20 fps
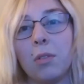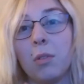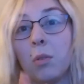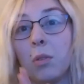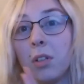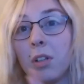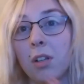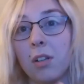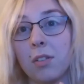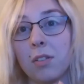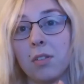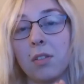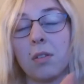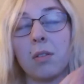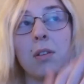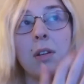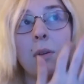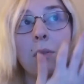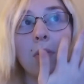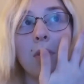also,
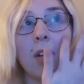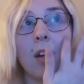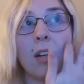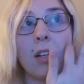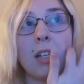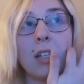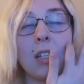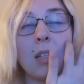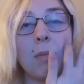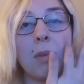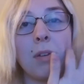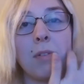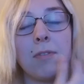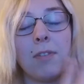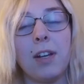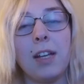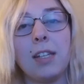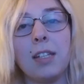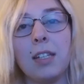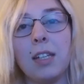I was talking to my
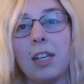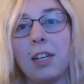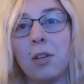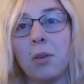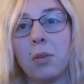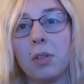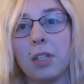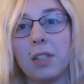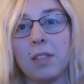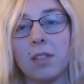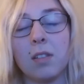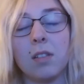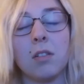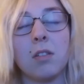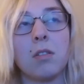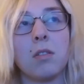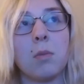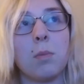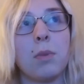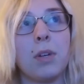friend, and I know he's a
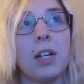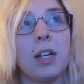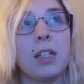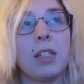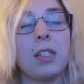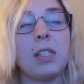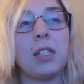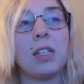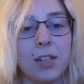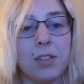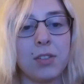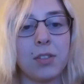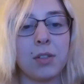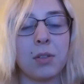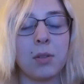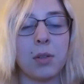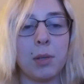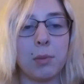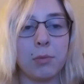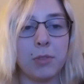little depressed.
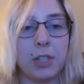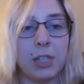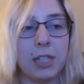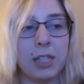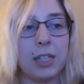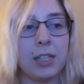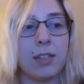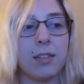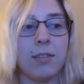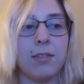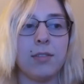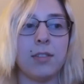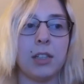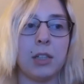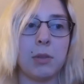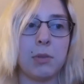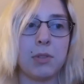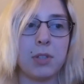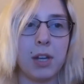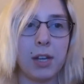So I'm reading,
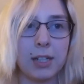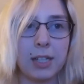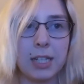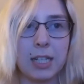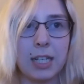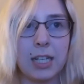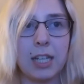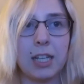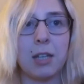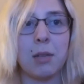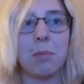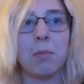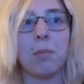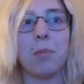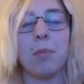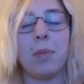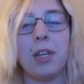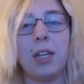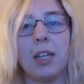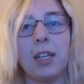and I was talking to
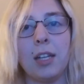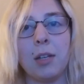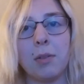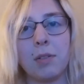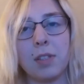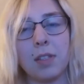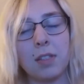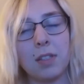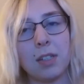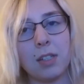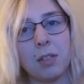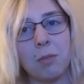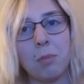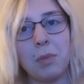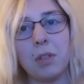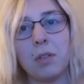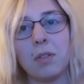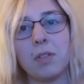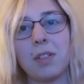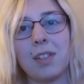him, and I was listening to
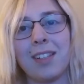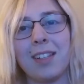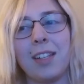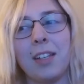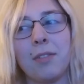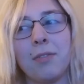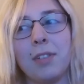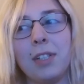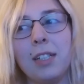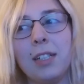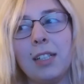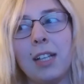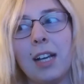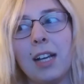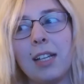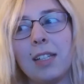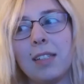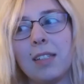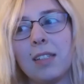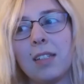music, and I
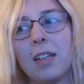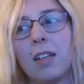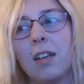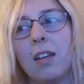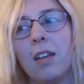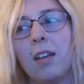realized